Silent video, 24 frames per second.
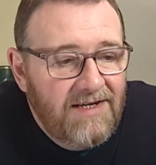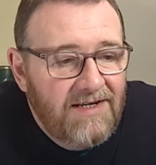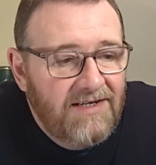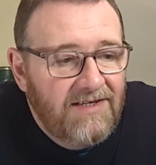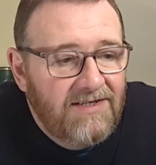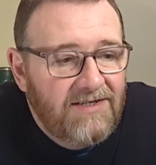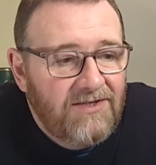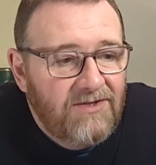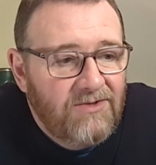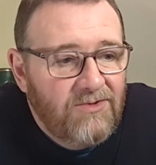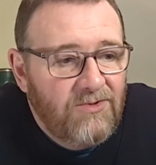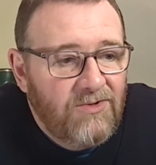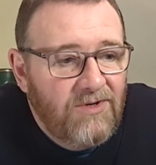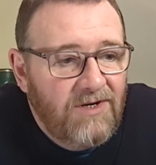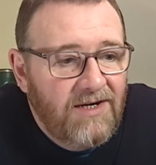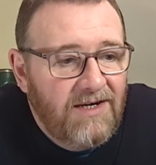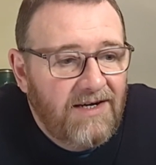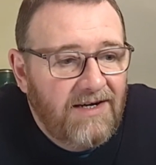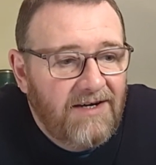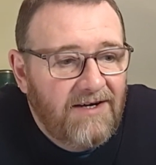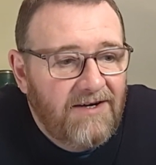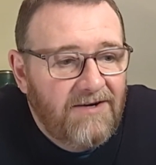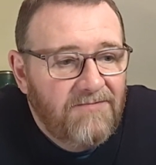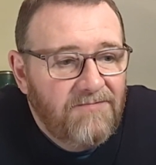So
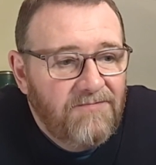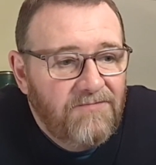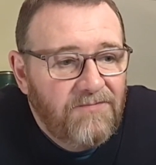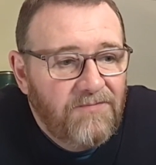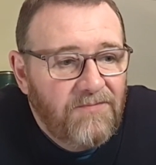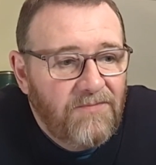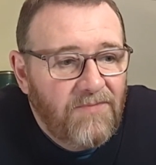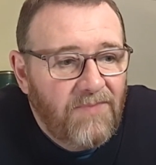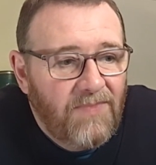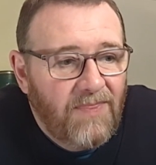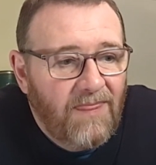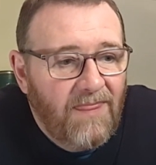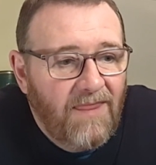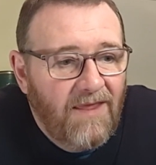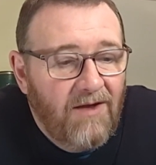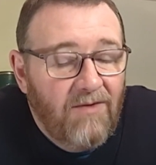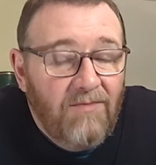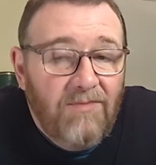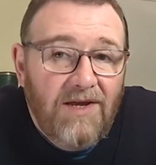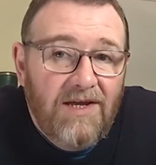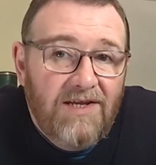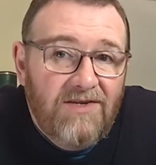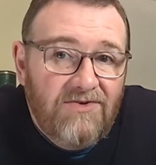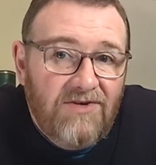it'll
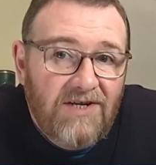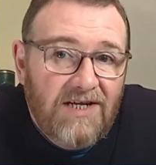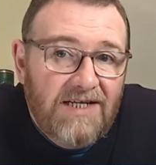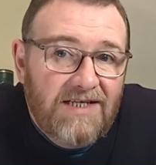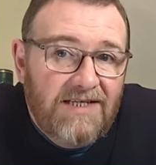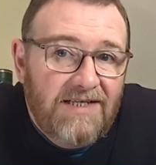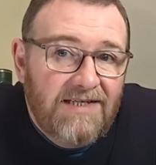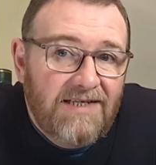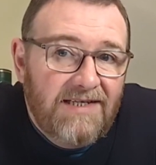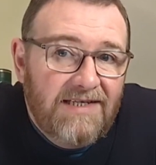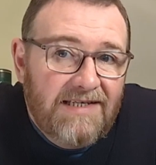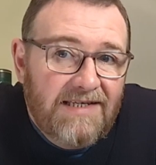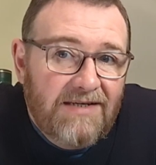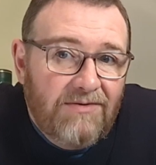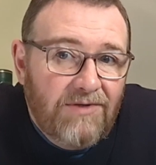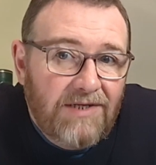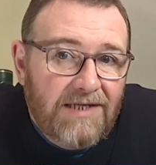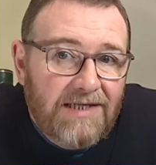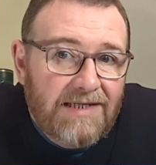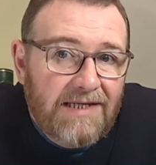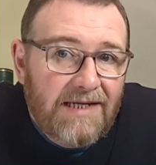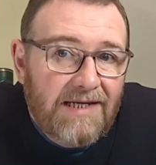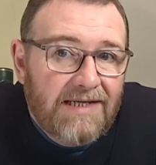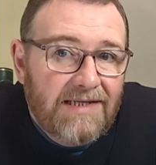be interesting to see what
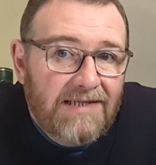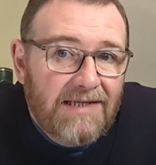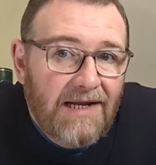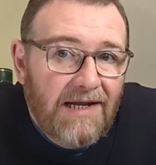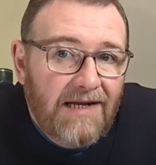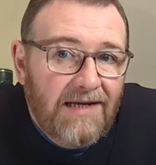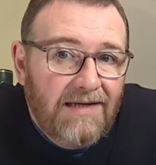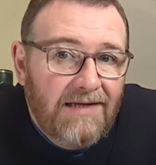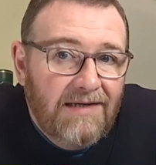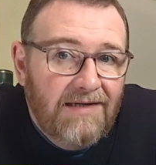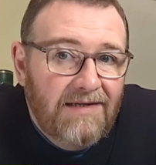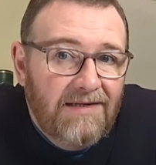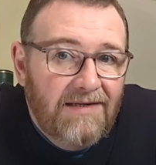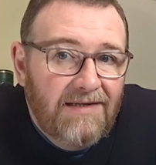it tastes like.